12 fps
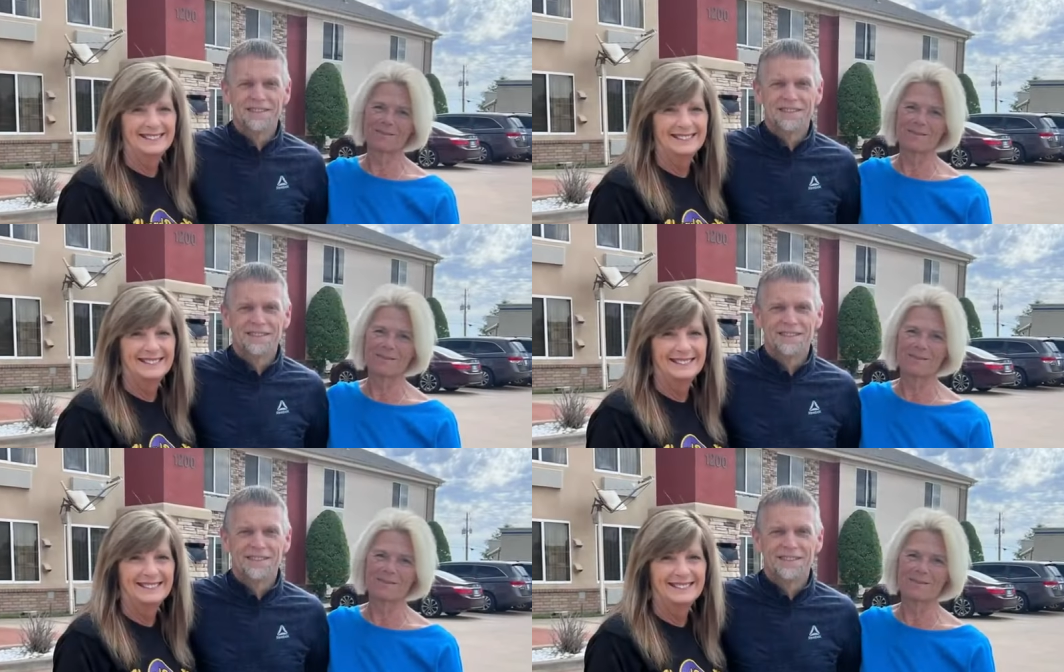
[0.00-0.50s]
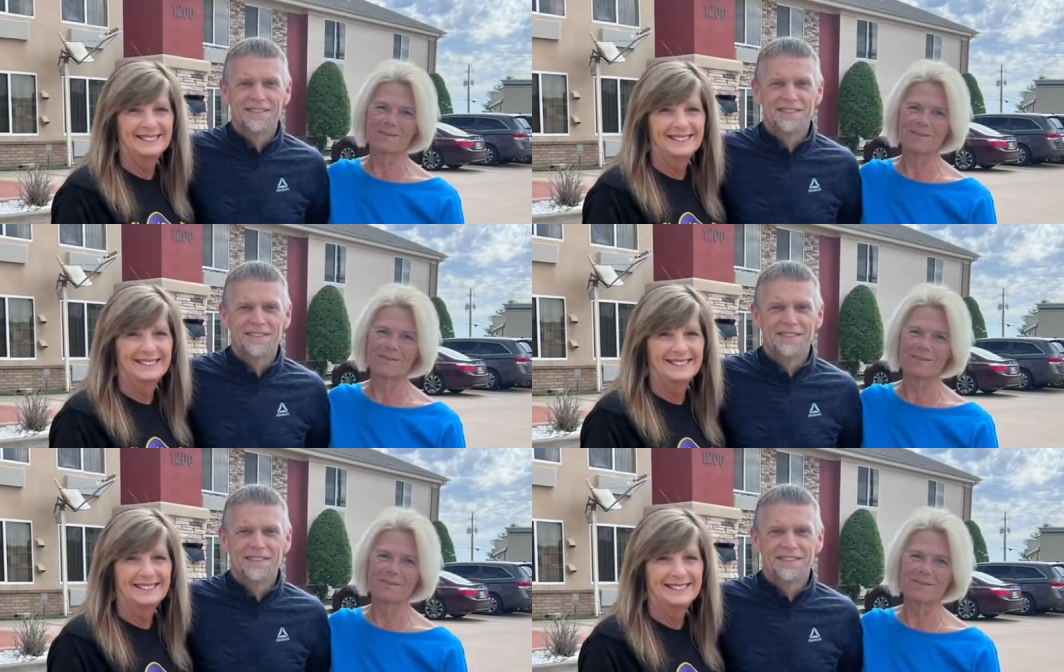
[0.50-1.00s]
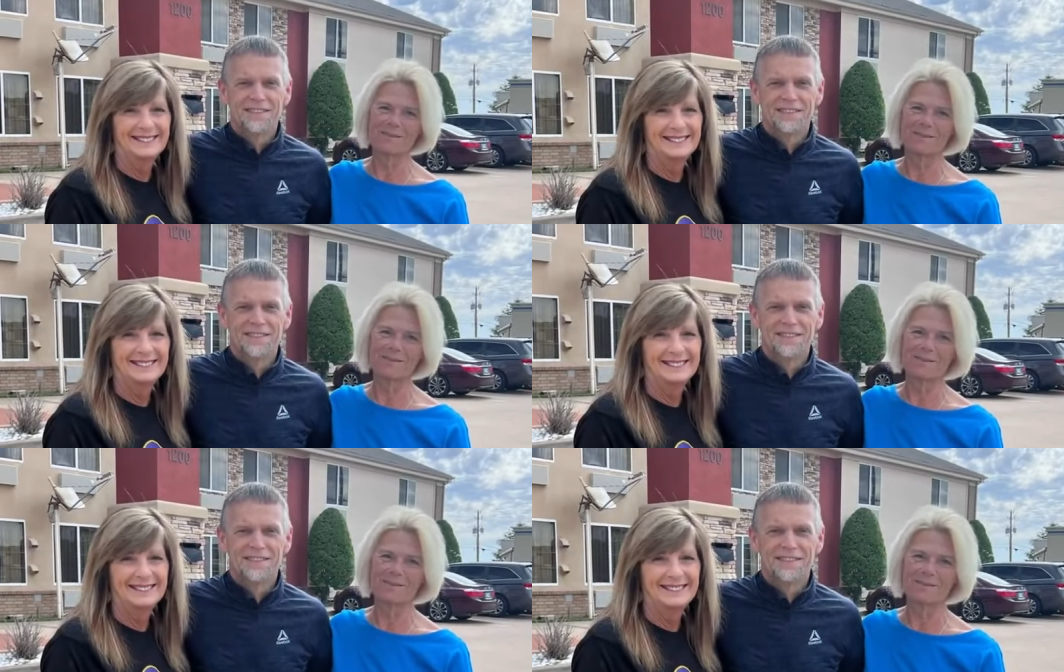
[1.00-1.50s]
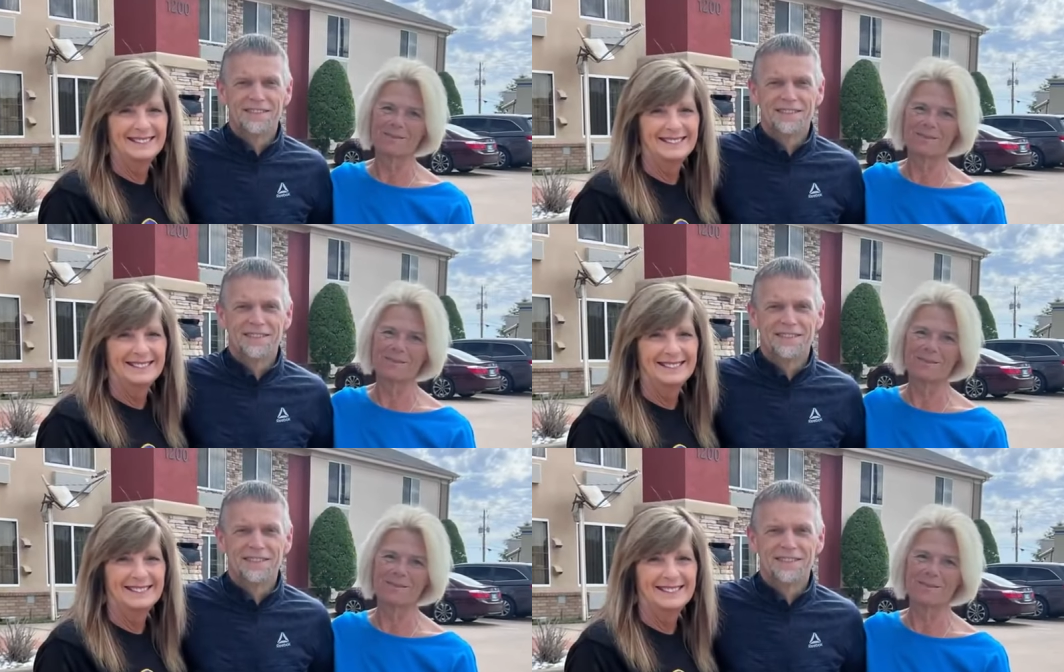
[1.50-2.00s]

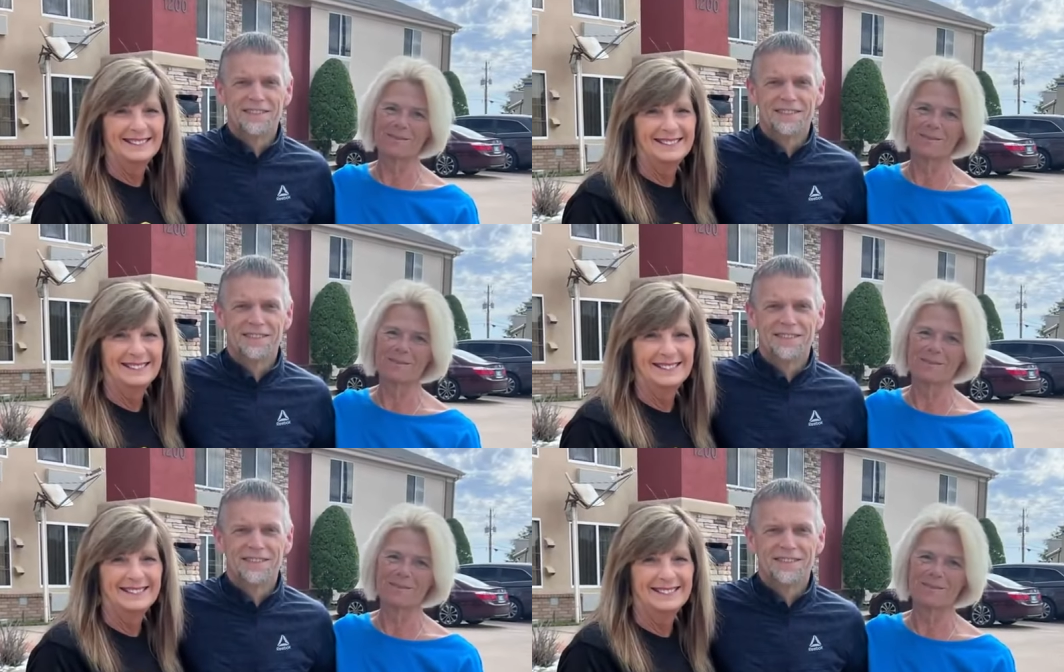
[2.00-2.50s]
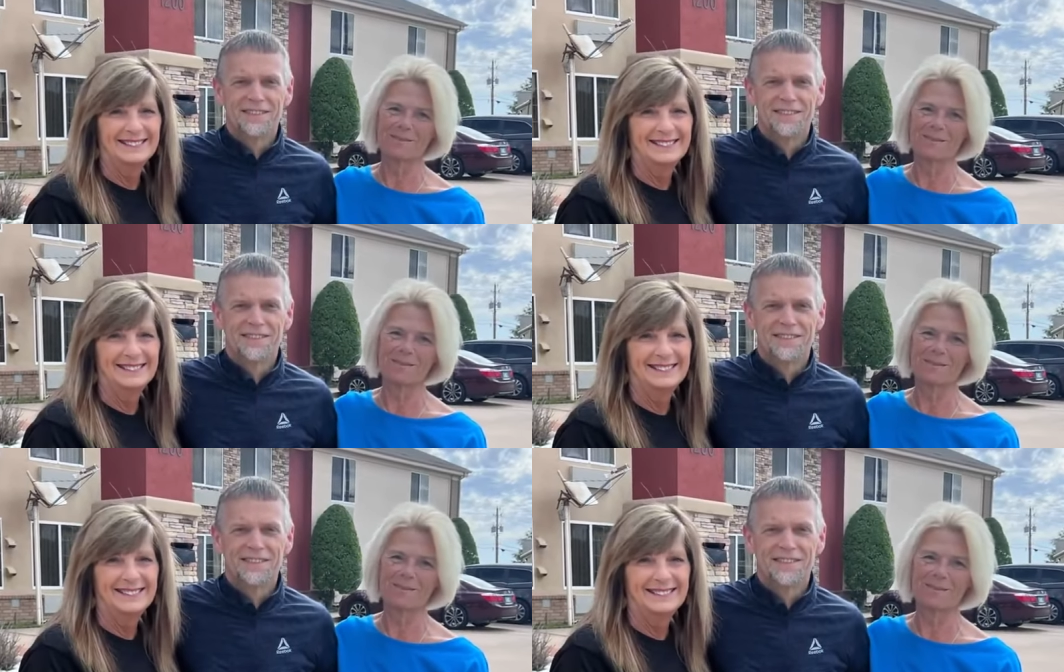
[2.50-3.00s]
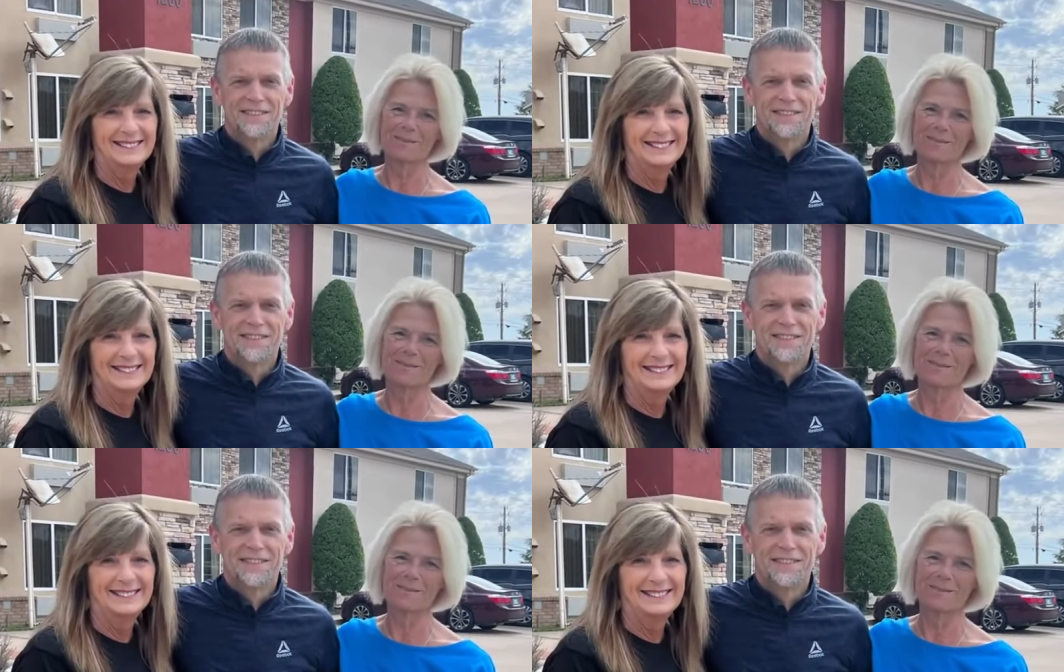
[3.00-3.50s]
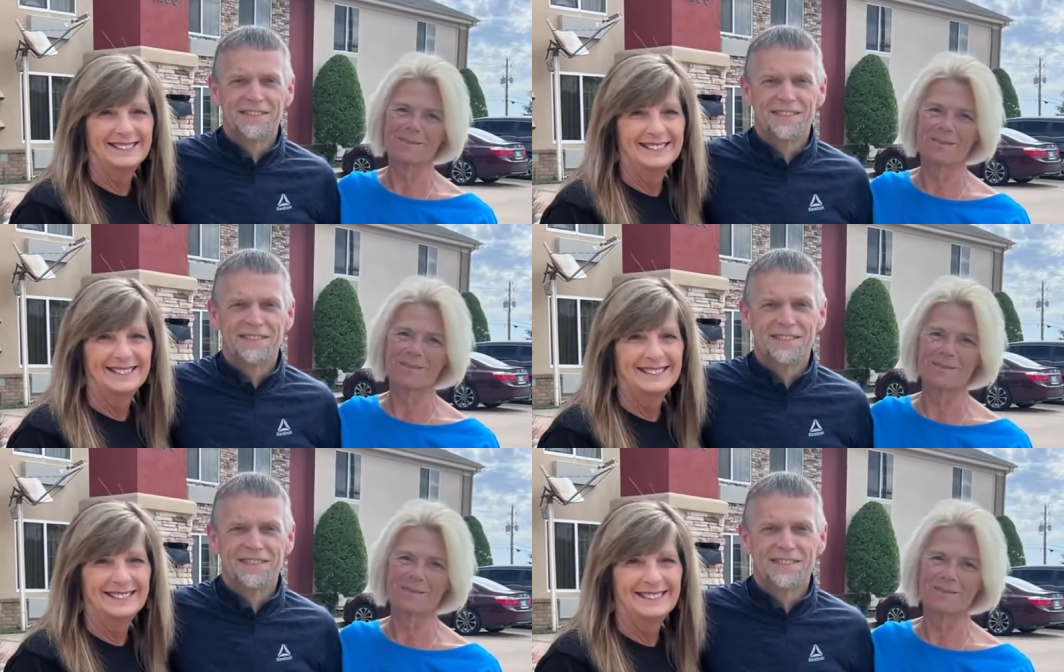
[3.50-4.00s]

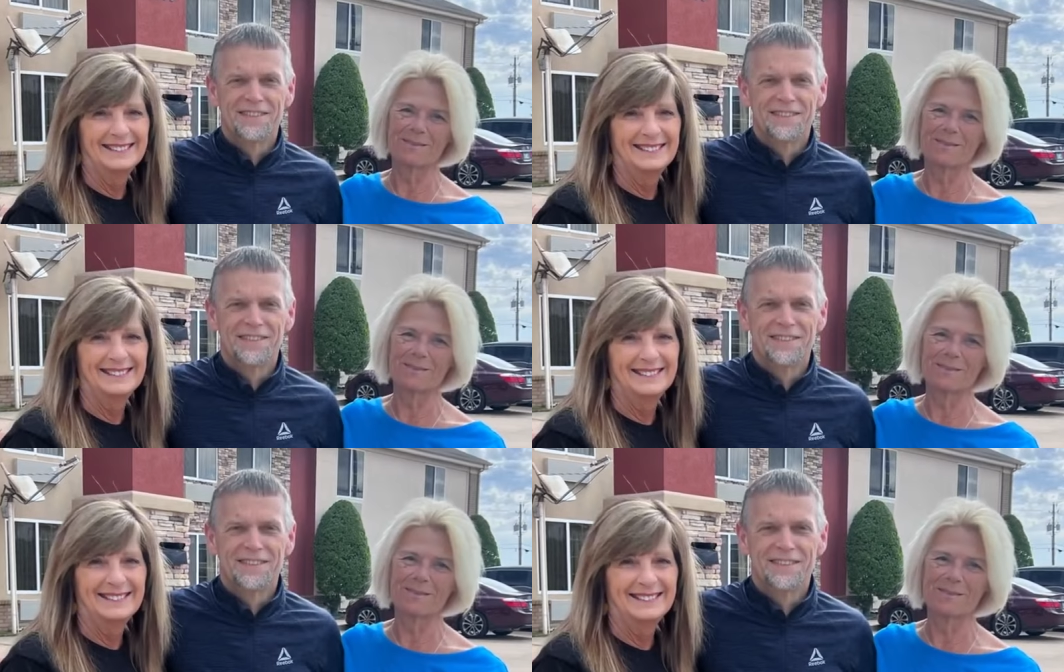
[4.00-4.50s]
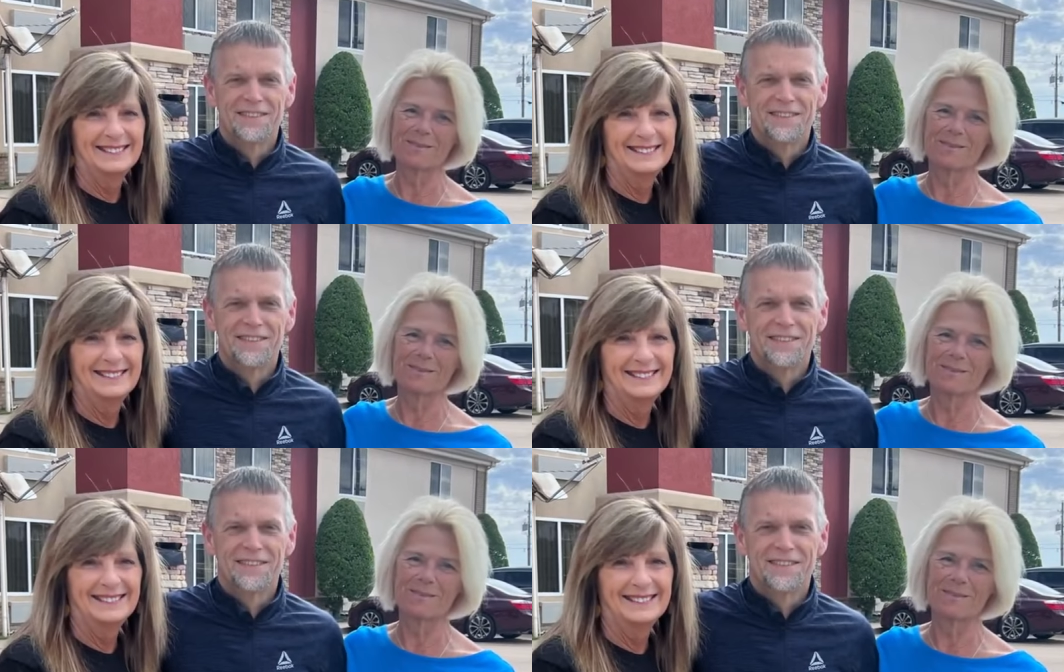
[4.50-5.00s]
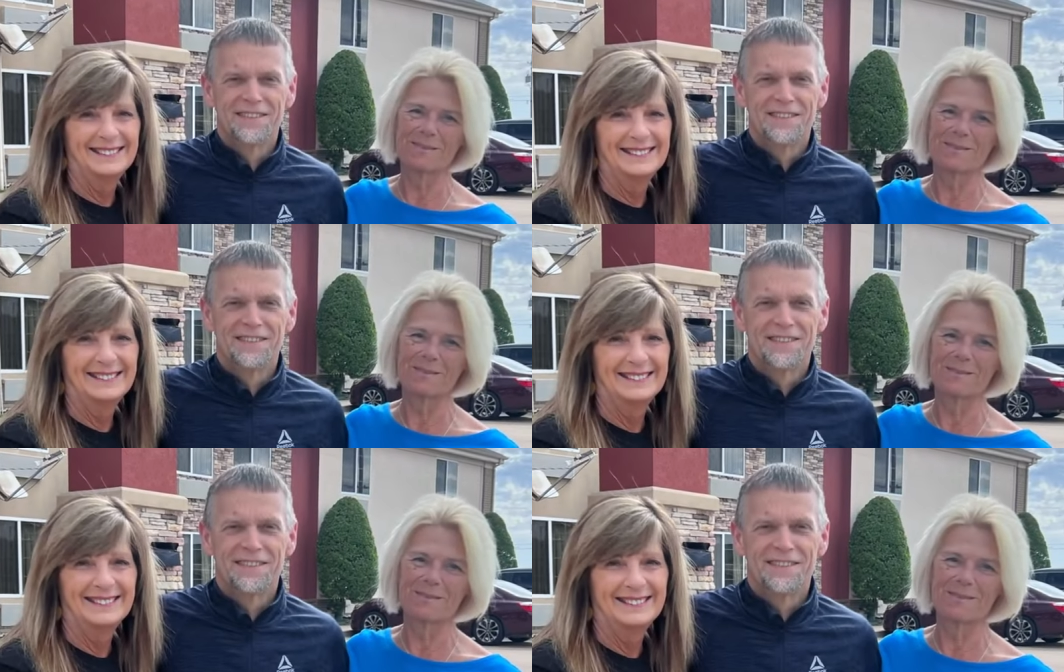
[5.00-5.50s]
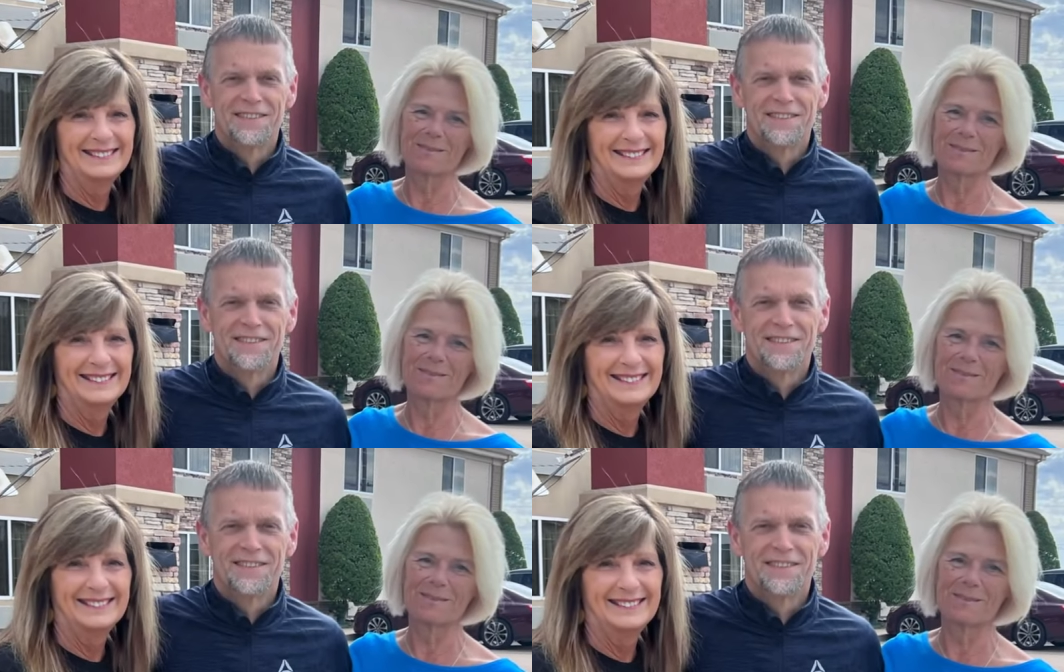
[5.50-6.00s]

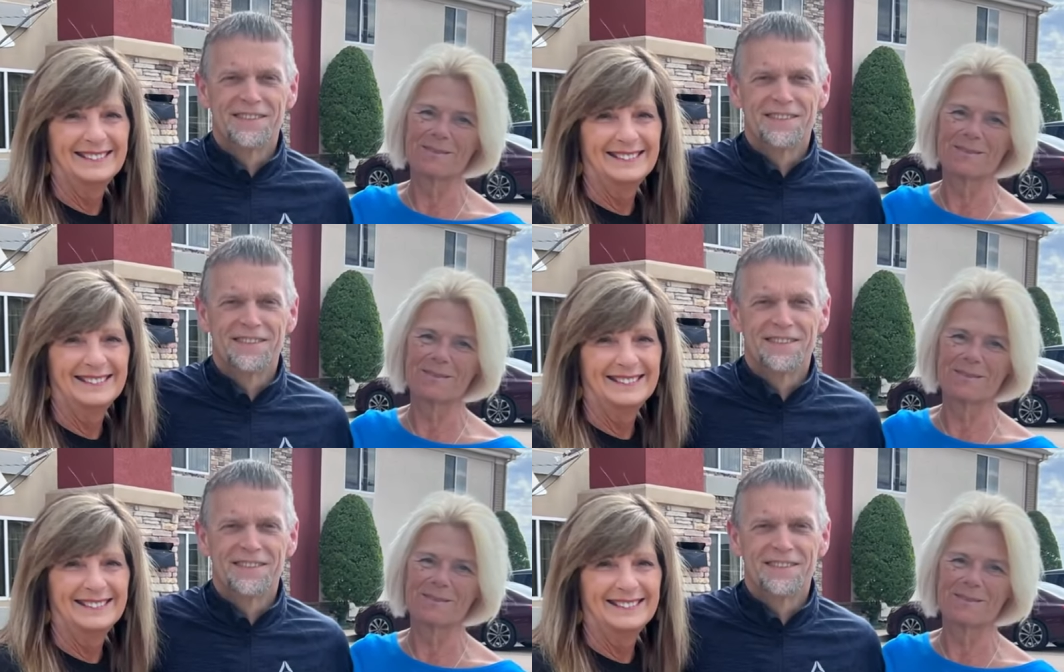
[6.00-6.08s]
Nothing is said.